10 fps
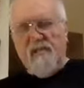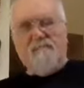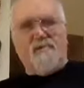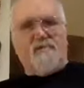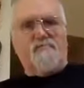
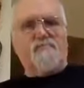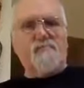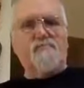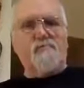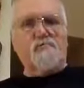But if
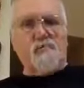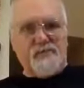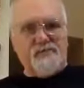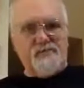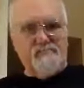you will
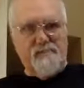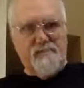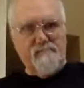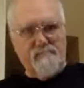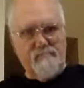write to
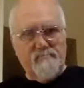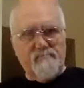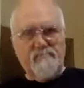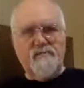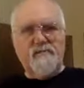me,
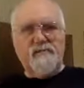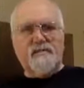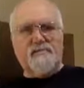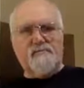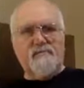
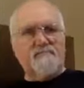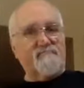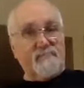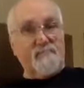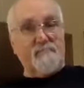either on
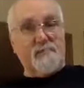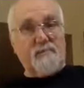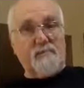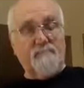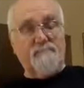
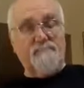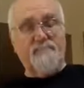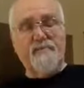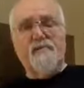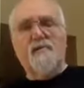Facebook
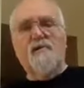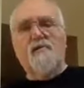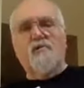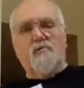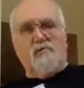
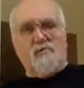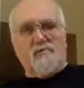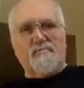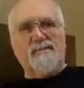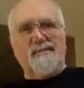
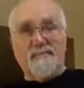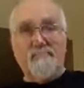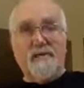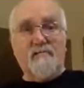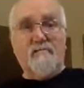or
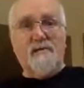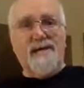email